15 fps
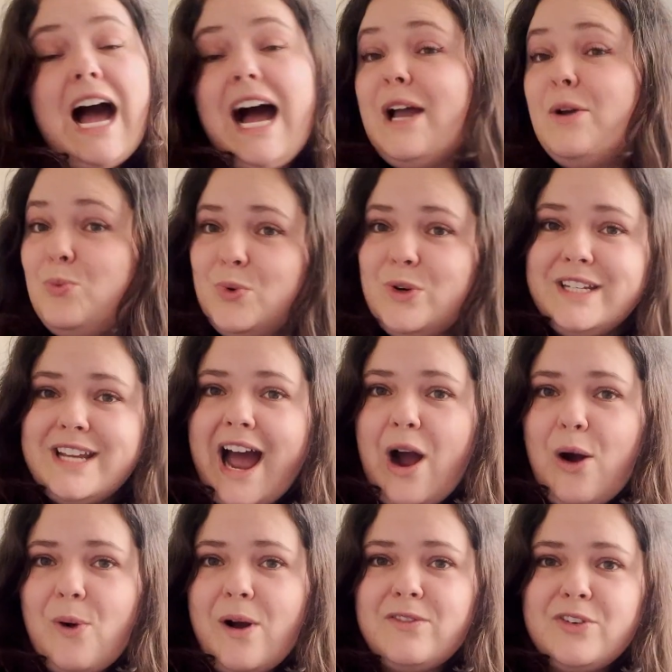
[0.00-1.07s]
I would,
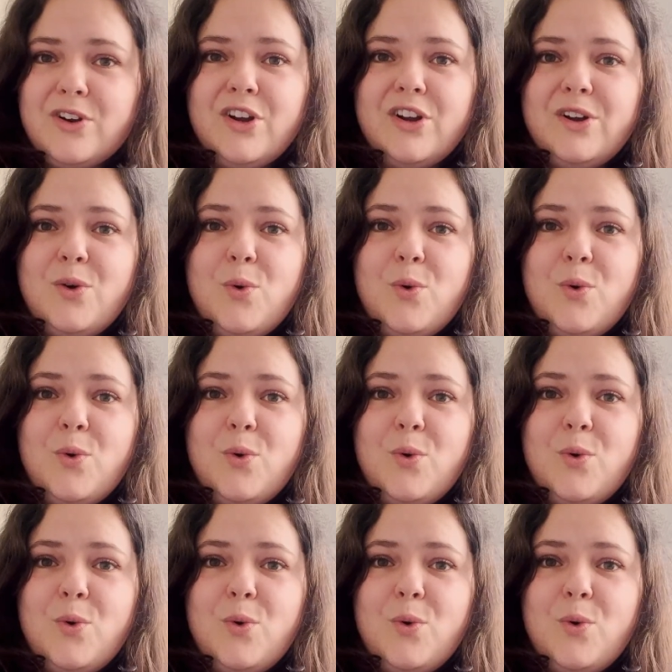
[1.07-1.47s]
however,